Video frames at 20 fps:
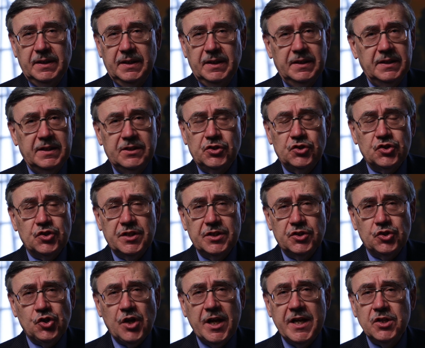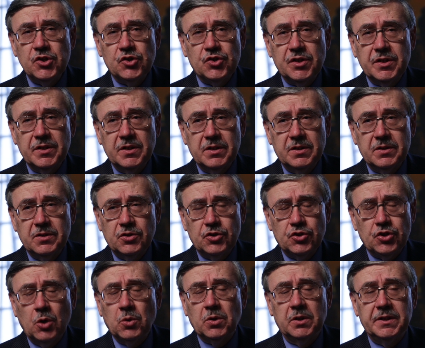And this has changed
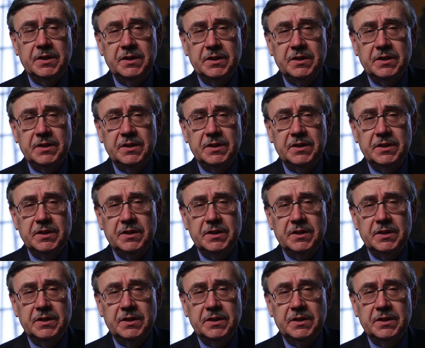totally.